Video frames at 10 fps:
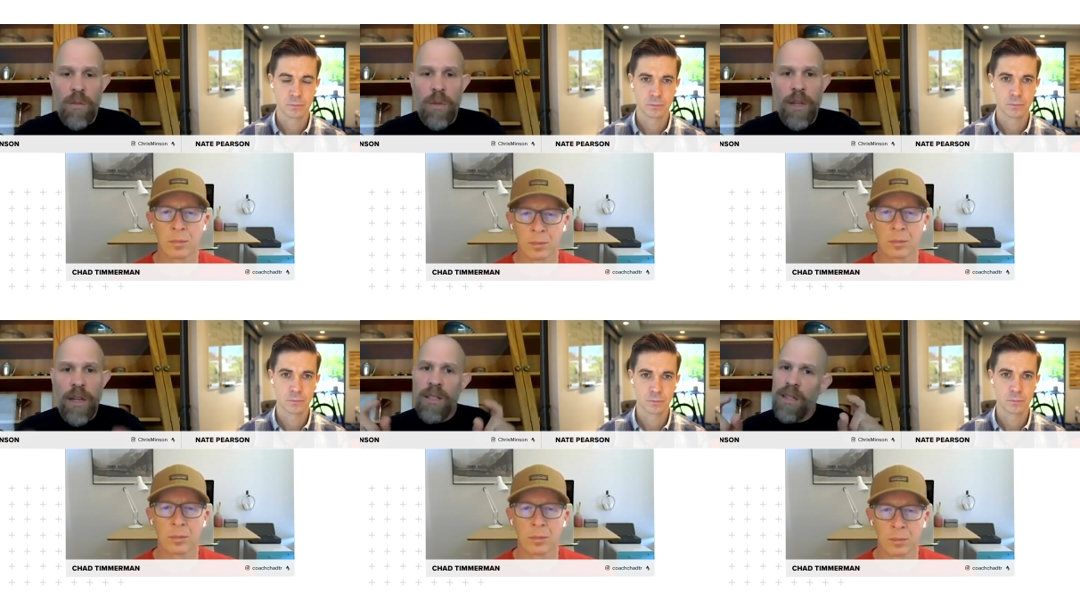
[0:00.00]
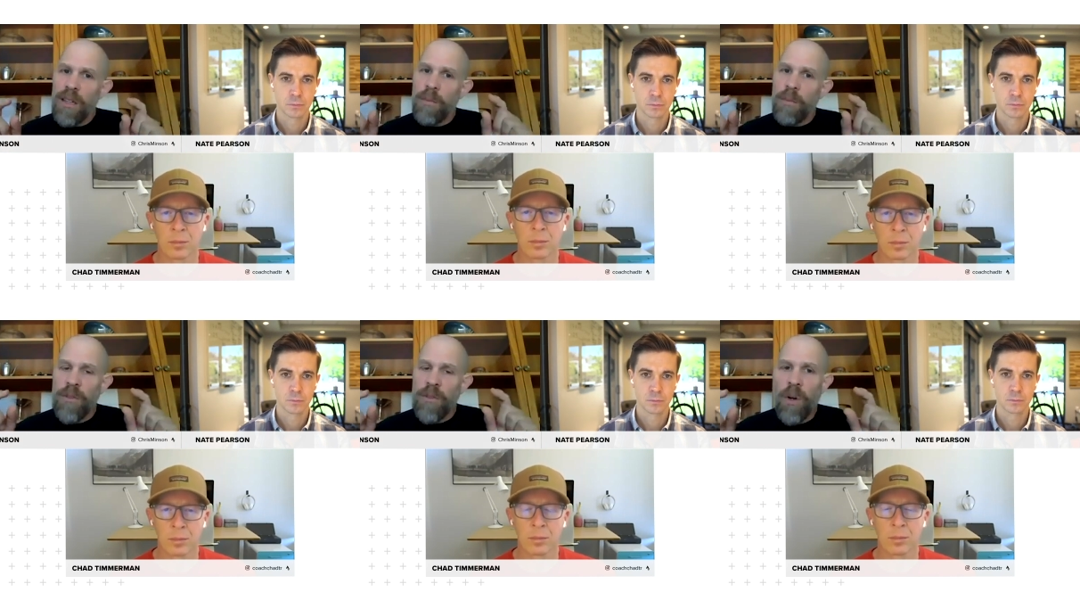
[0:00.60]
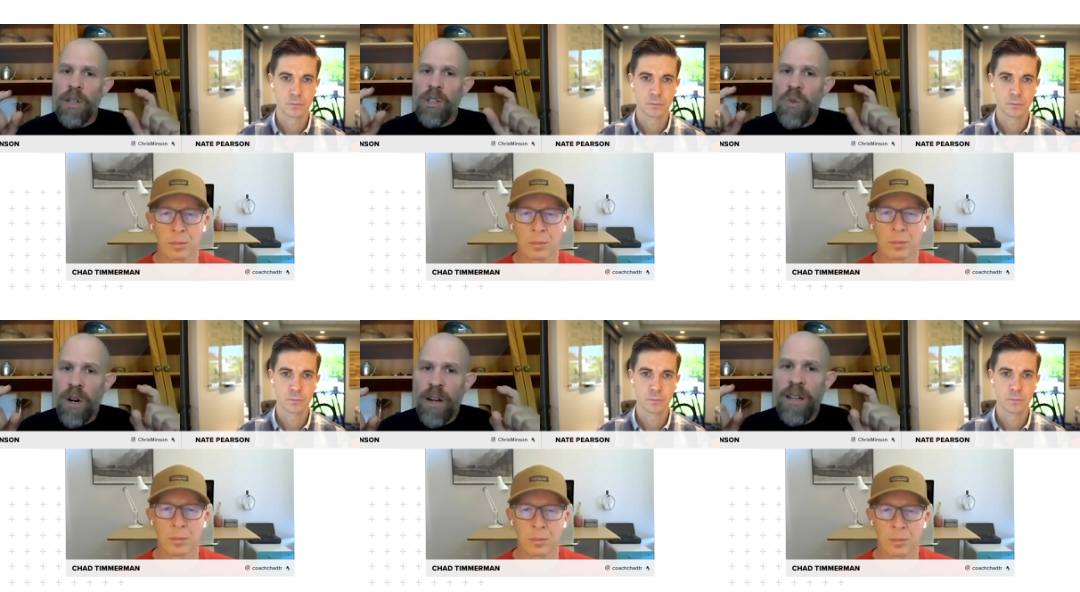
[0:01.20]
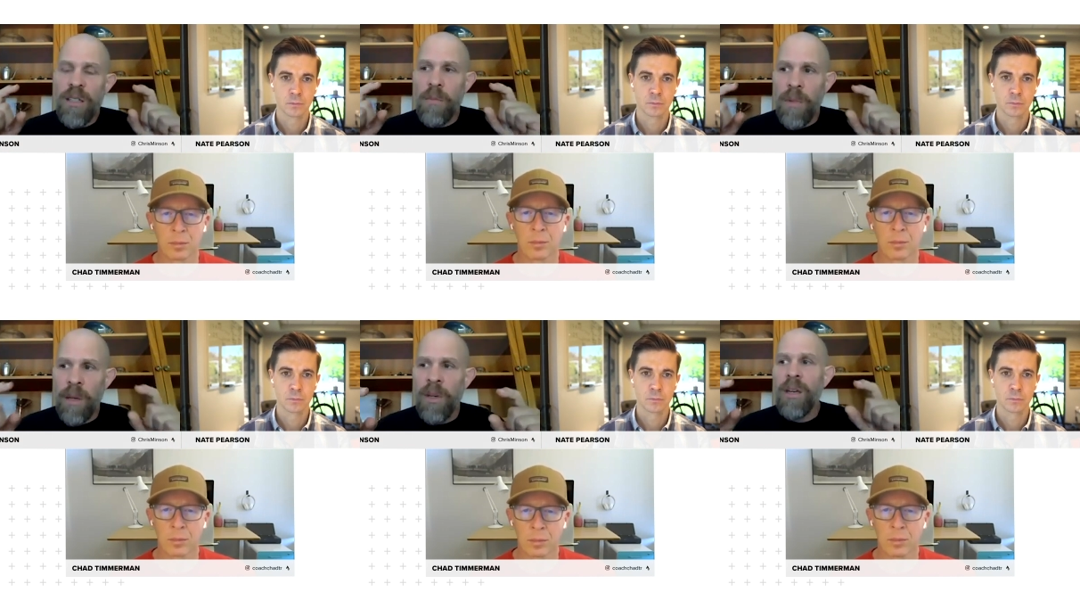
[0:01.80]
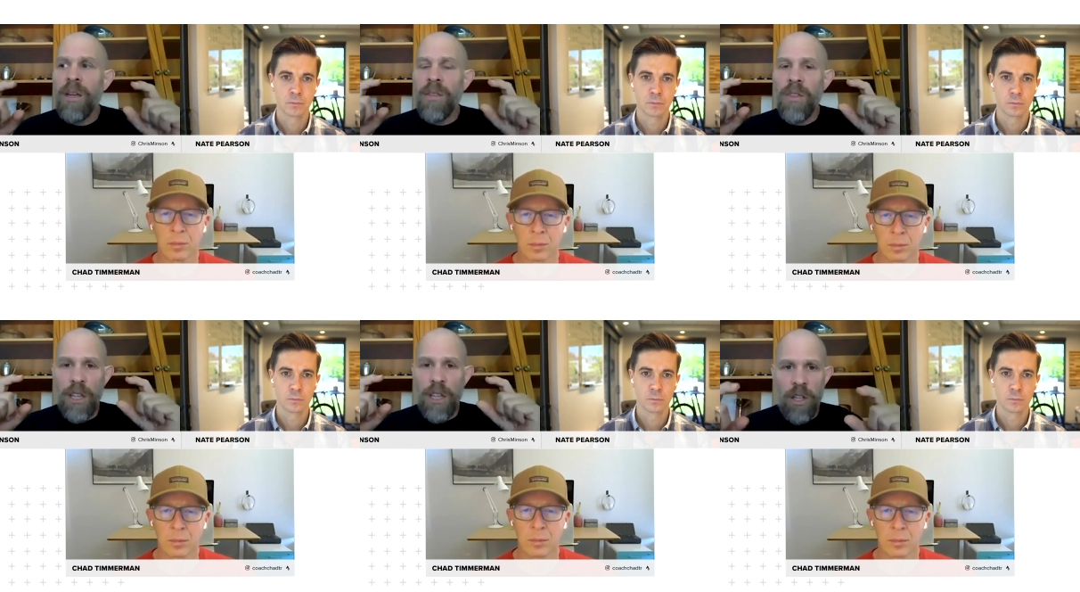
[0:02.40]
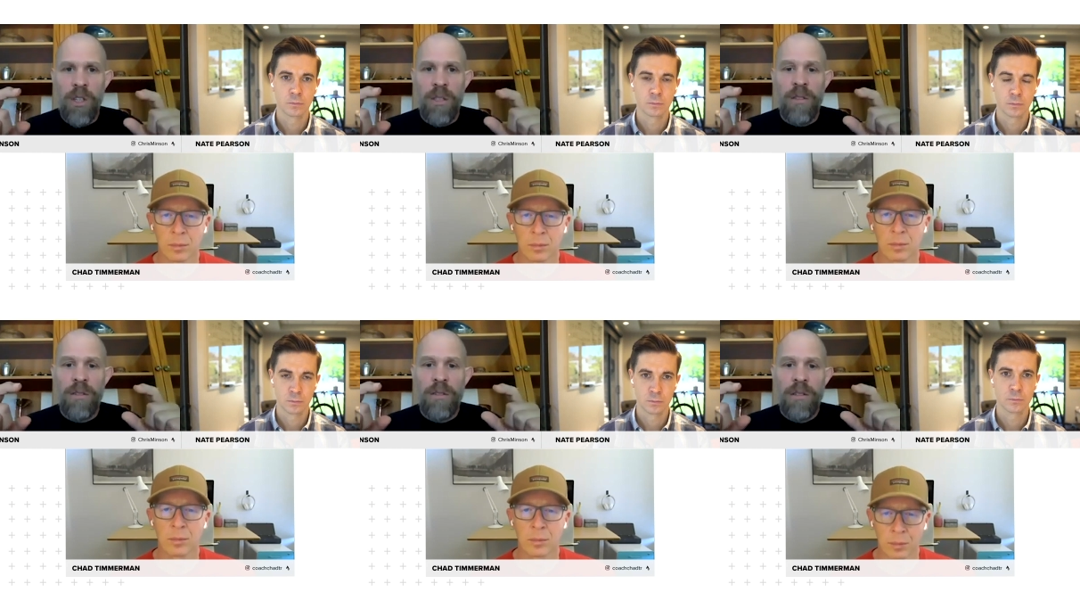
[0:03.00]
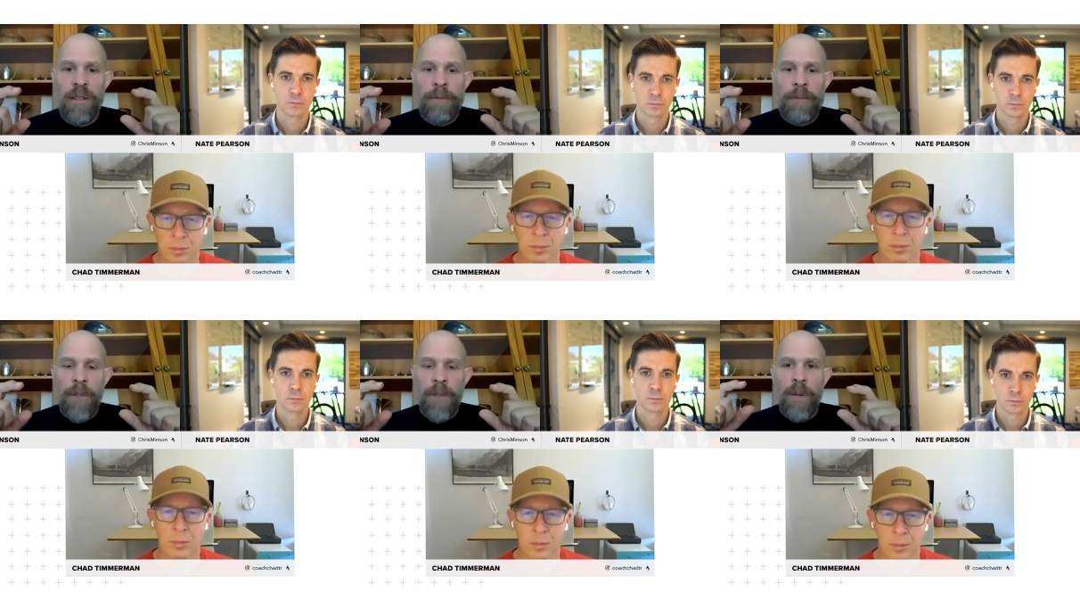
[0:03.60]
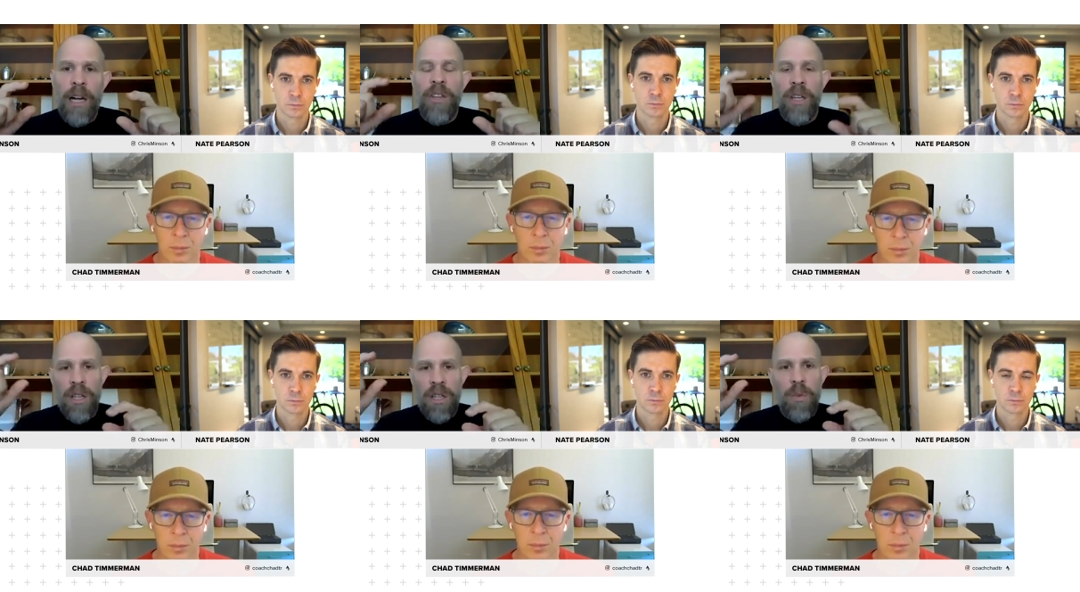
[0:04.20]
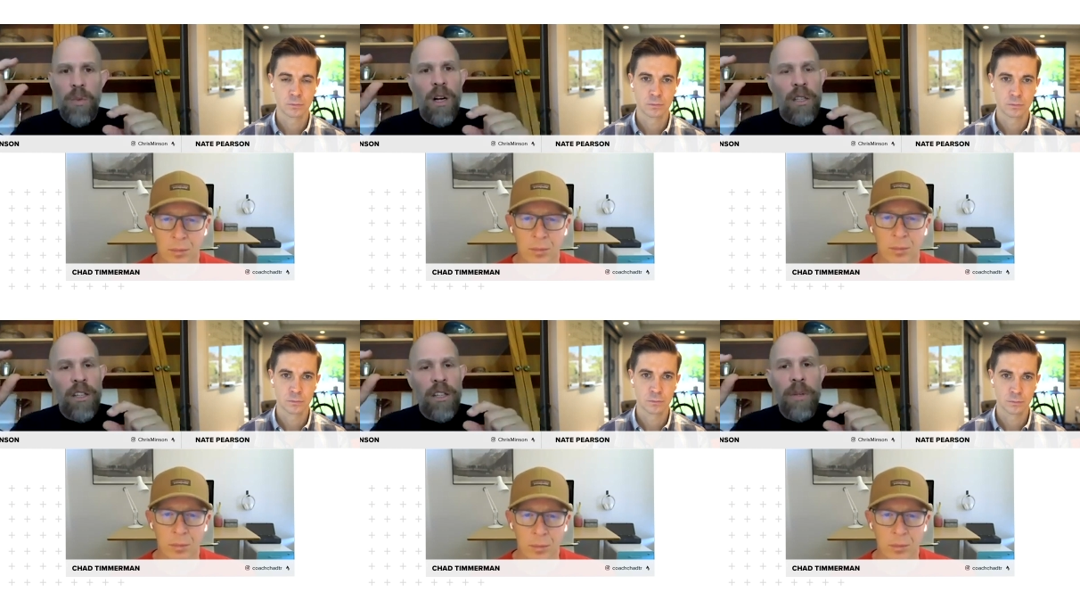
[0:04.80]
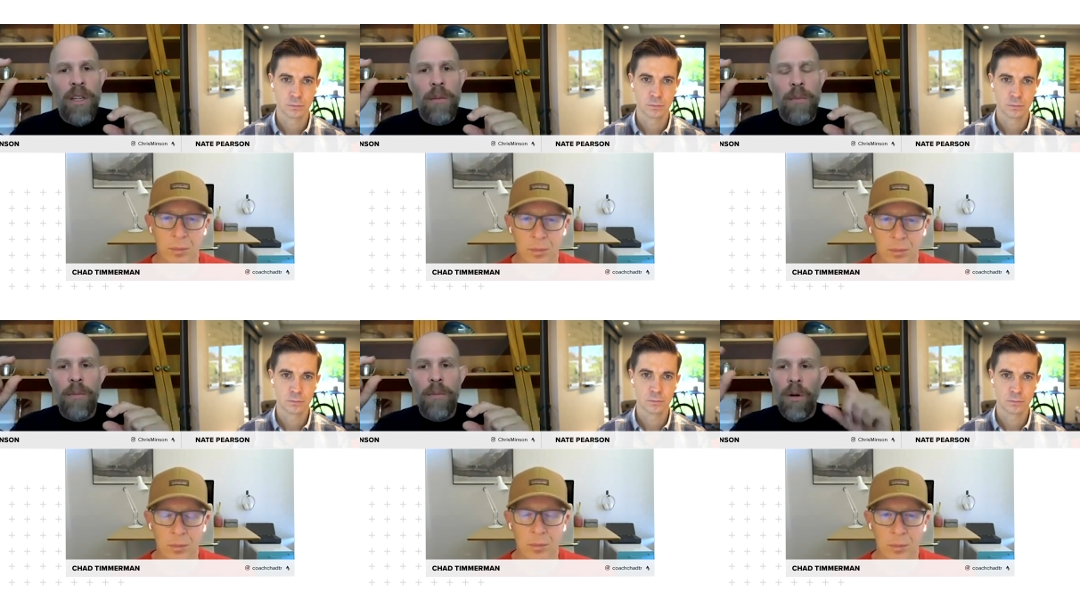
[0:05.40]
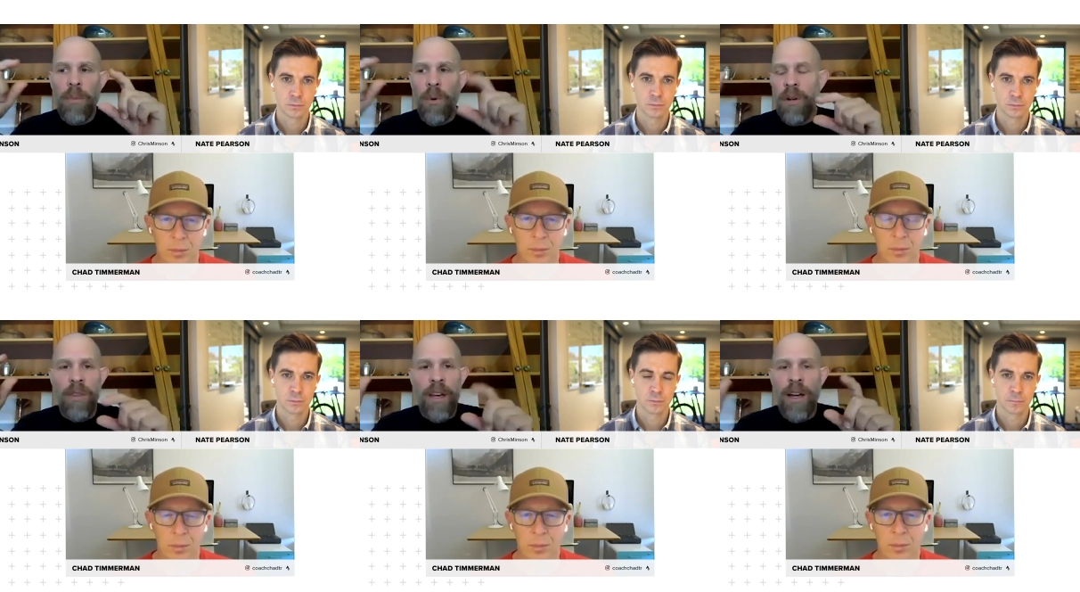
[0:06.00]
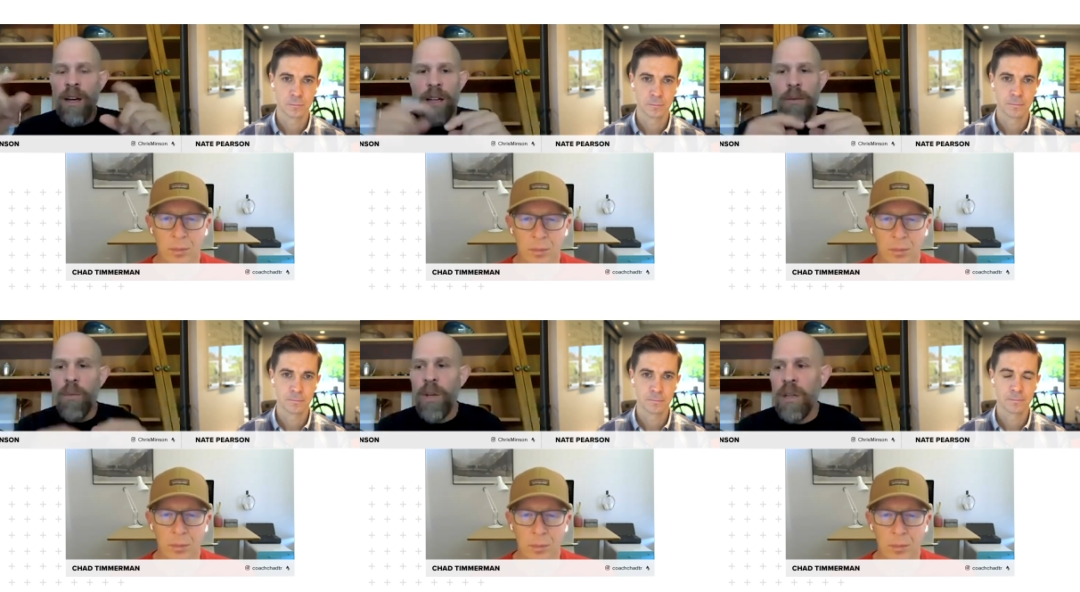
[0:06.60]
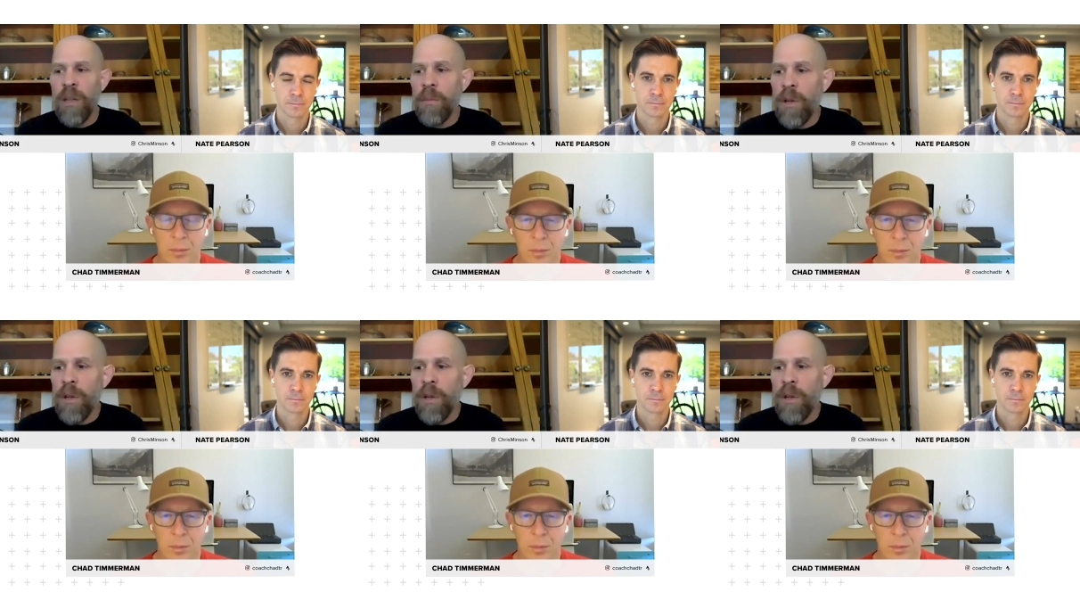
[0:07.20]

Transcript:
Speaker 1: like I said before, trying to mimic the conditions. Um, I got the conditions wrong a little bit, but more important than that, I went in